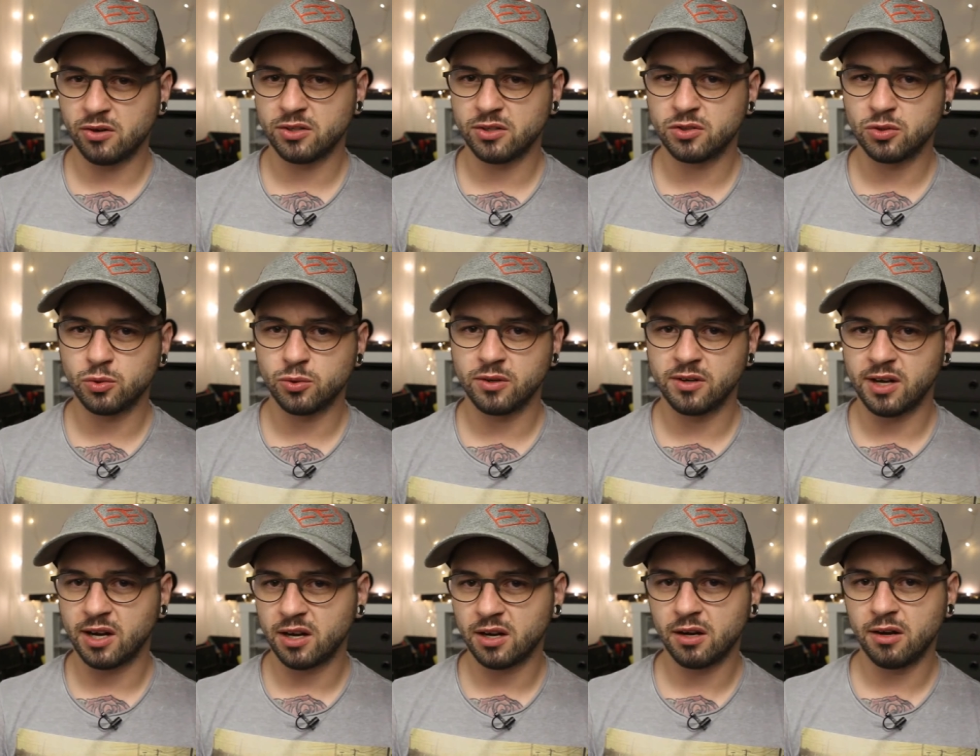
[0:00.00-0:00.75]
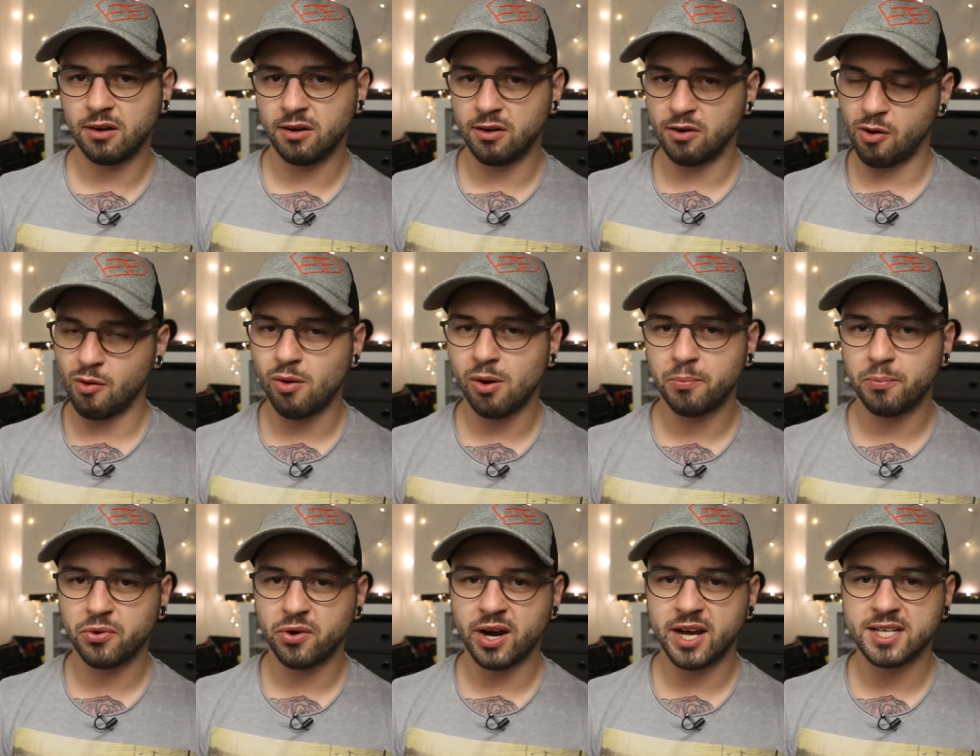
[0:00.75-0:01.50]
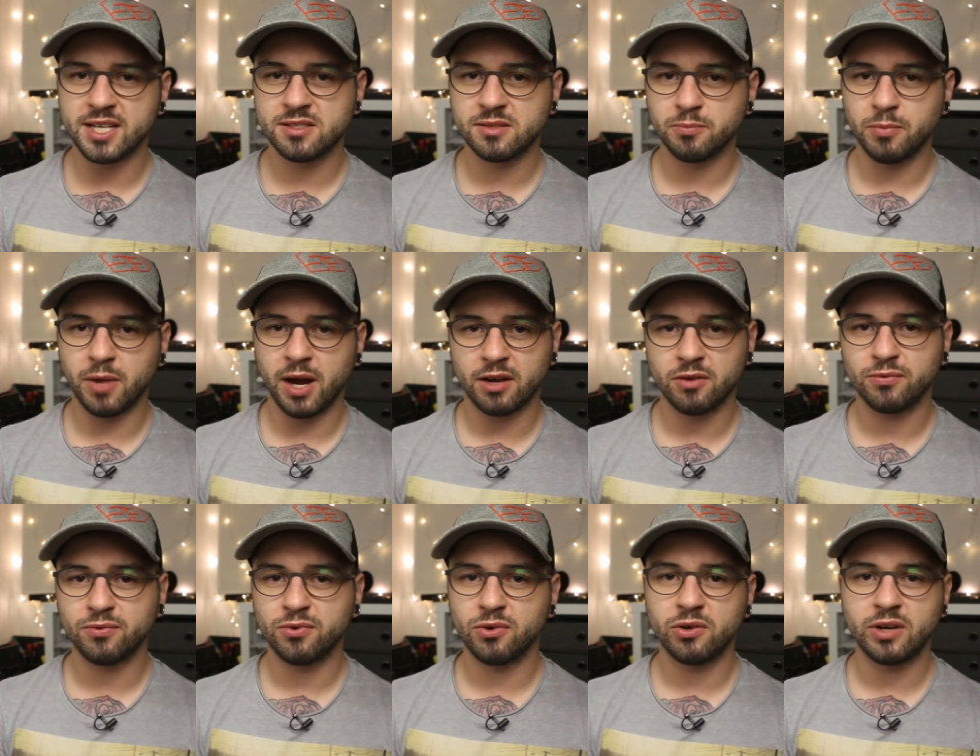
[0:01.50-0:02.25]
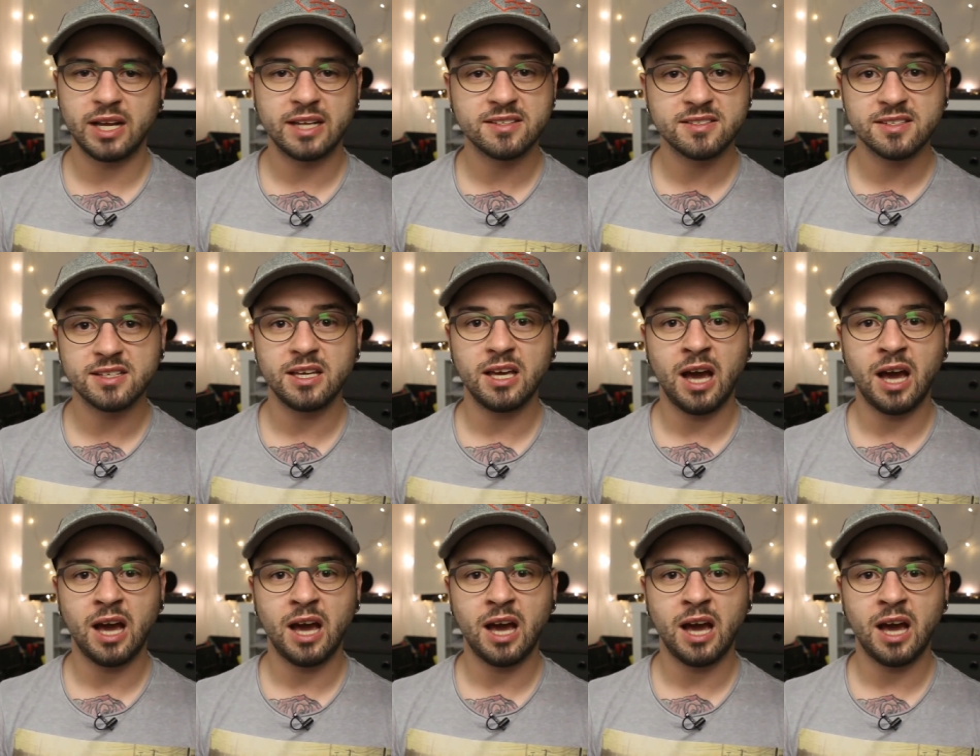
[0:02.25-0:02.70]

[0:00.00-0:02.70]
it to another lower priced microphone and see